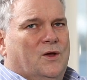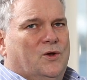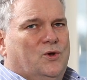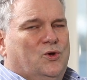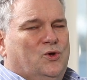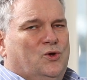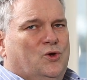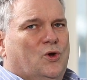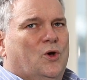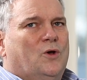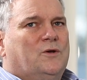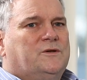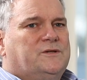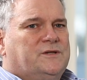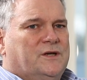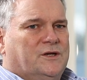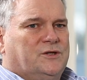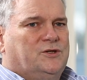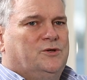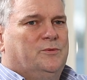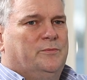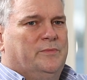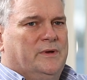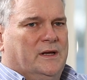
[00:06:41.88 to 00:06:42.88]
not
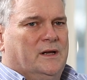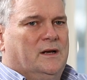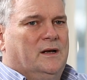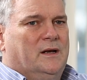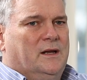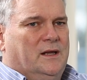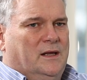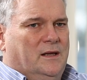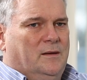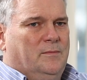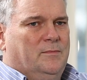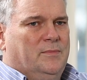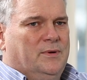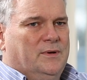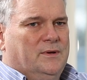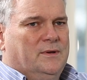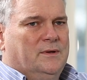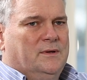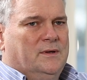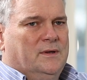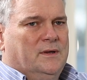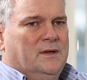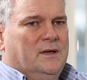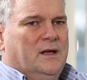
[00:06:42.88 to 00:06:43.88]
such a big leap.
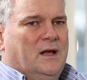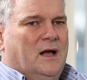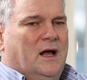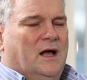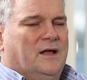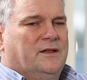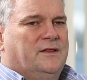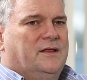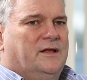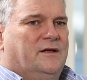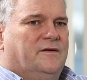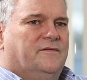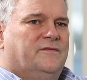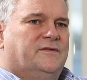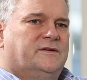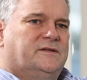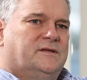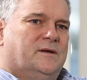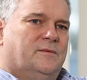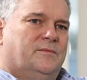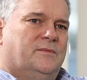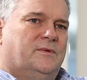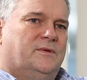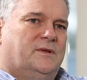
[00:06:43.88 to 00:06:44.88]
I think for
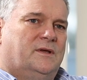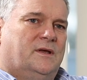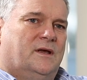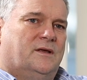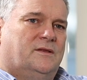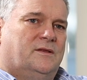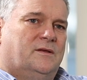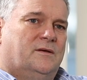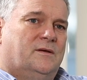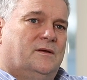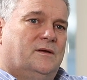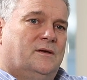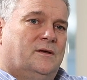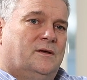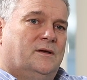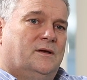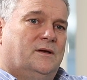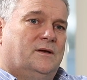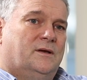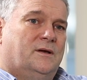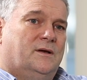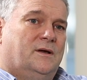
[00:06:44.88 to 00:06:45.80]
some of the other